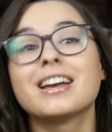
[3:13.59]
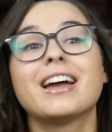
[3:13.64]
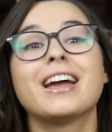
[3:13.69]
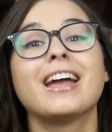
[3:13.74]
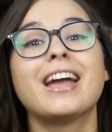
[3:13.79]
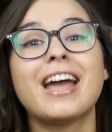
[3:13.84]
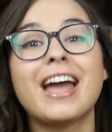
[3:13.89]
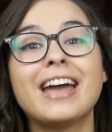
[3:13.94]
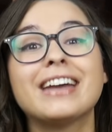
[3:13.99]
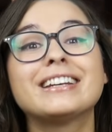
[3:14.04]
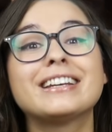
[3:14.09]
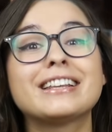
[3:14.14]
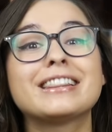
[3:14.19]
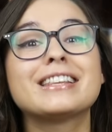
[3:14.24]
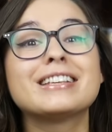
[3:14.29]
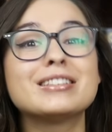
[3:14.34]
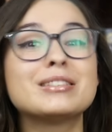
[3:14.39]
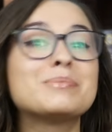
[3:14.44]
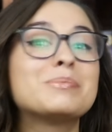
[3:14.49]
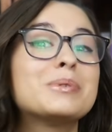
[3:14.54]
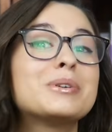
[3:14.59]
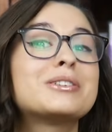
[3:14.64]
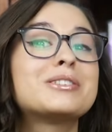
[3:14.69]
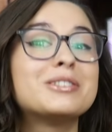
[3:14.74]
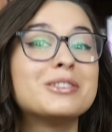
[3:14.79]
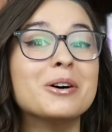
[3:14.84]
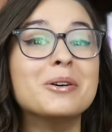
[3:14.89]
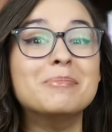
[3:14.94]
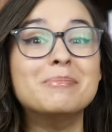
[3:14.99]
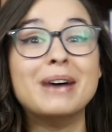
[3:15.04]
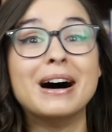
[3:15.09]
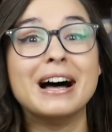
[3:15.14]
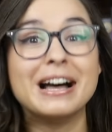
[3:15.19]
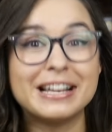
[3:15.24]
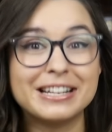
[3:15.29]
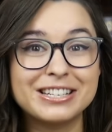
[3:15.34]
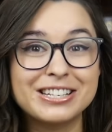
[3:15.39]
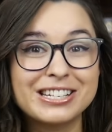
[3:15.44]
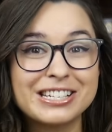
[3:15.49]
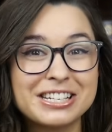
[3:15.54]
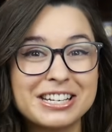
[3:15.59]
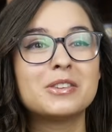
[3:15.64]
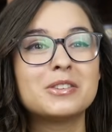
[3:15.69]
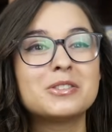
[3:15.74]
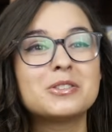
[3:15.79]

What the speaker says: I hated this book so much.